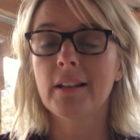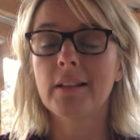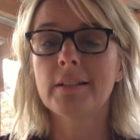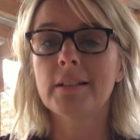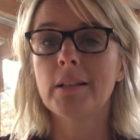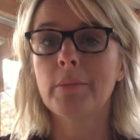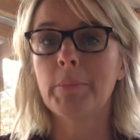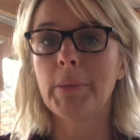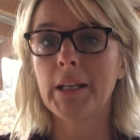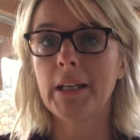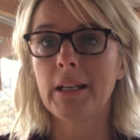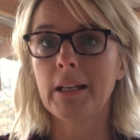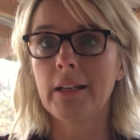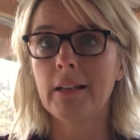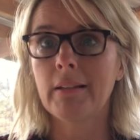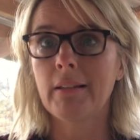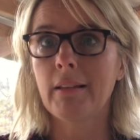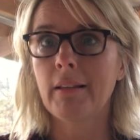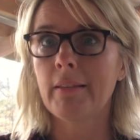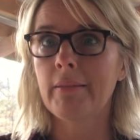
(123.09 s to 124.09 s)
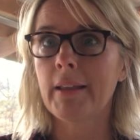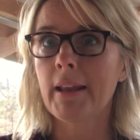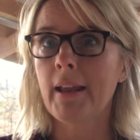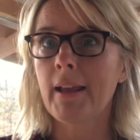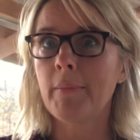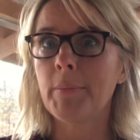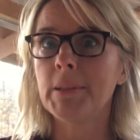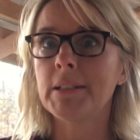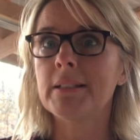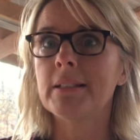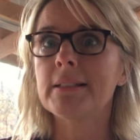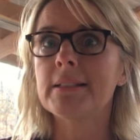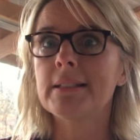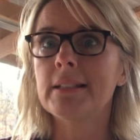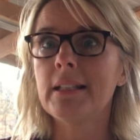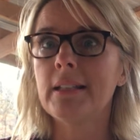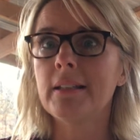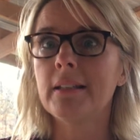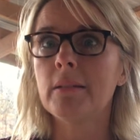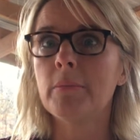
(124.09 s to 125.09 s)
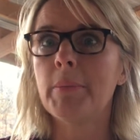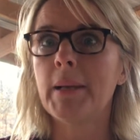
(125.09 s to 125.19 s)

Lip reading: to bathe, and they happened to see the